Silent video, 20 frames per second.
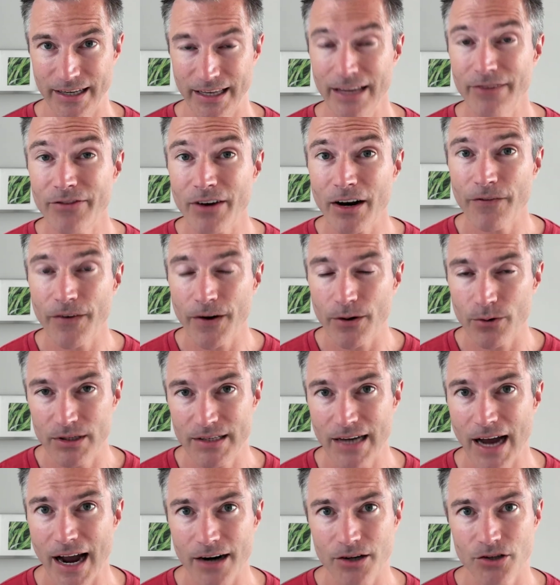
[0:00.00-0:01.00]
Even if I would
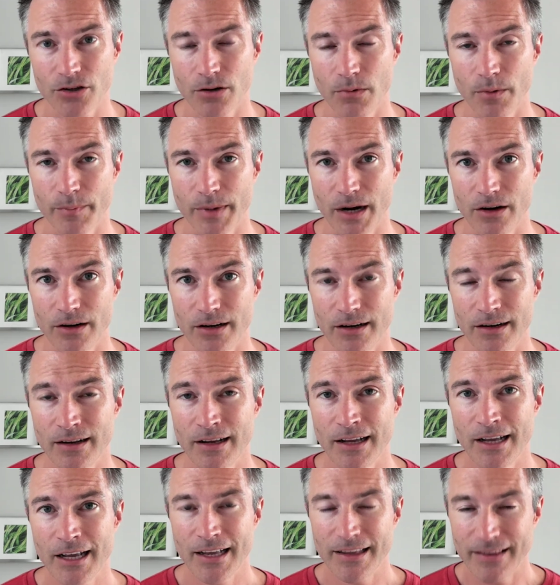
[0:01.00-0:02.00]
talk to them about it,
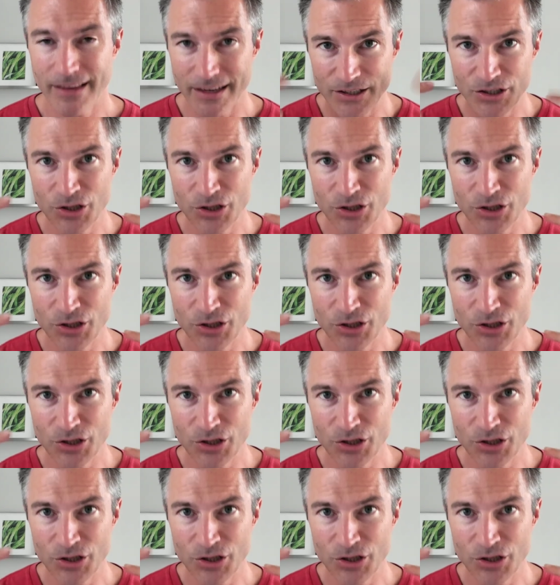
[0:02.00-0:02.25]
they'd